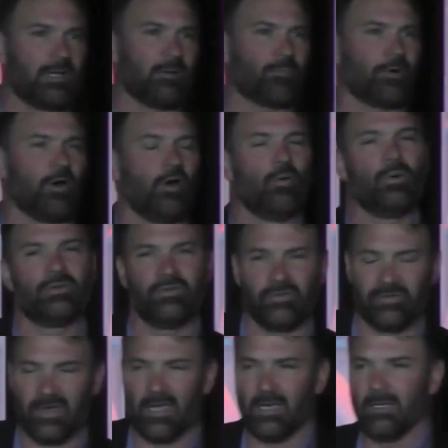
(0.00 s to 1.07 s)
Pro, which is
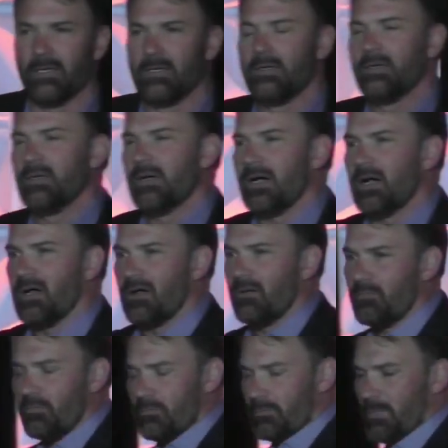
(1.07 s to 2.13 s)
a
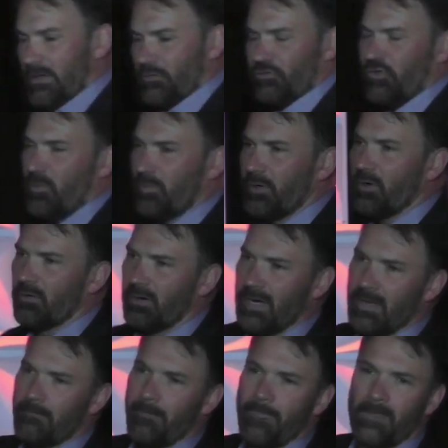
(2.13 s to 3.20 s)
mentorship
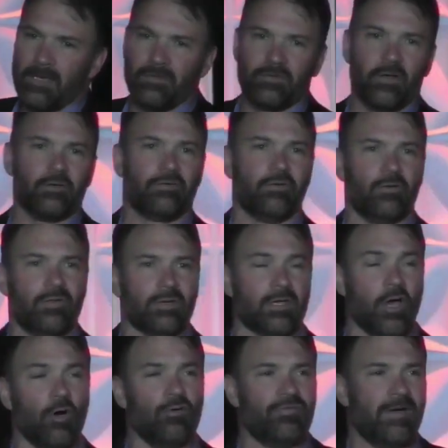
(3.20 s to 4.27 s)
program. He's also the
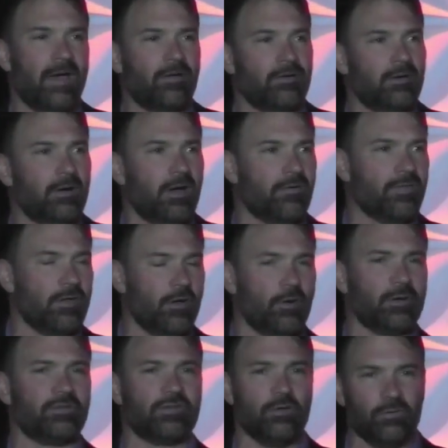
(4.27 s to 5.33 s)
co-founder of the No
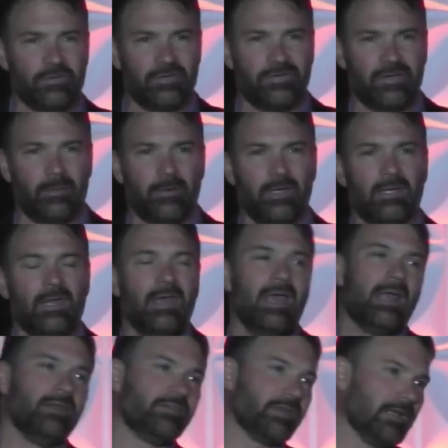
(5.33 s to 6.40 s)
Excuses Summit, and
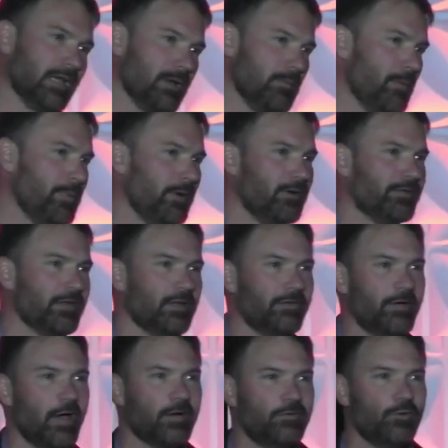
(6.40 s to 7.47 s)
he's going to come up here. He's going to
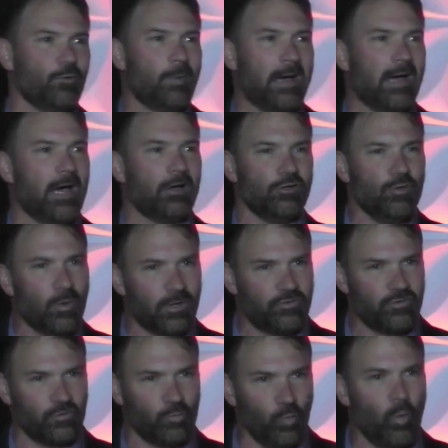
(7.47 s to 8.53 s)
talk to you about how you are
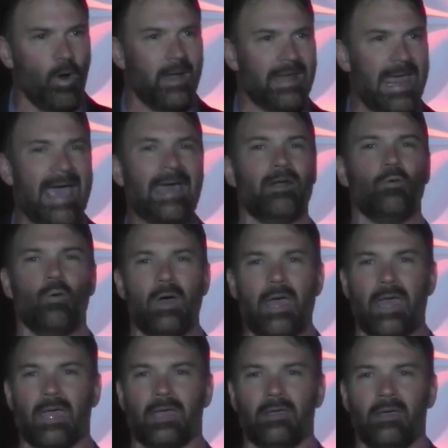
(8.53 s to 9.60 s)
just one ad
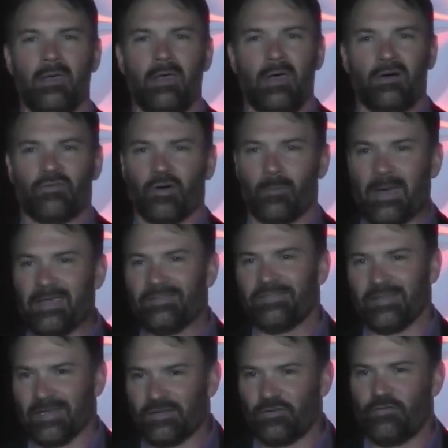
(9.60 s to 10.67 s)
away from a
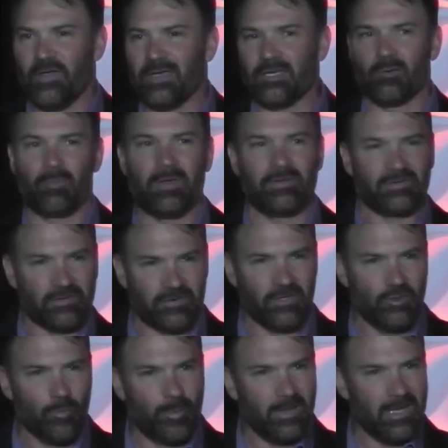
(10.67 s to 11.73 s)
six-figure business. Can
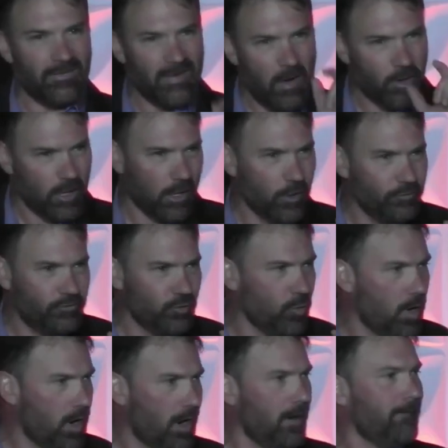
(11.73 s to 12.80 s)
you believe how close you
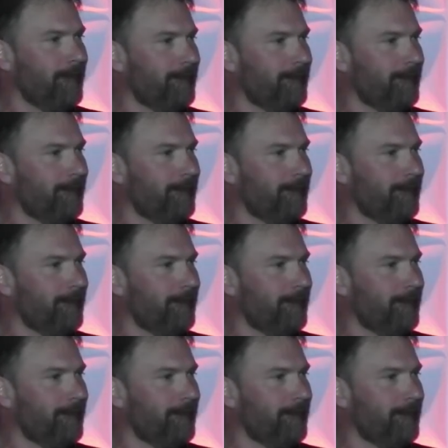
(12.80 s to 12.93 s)
are?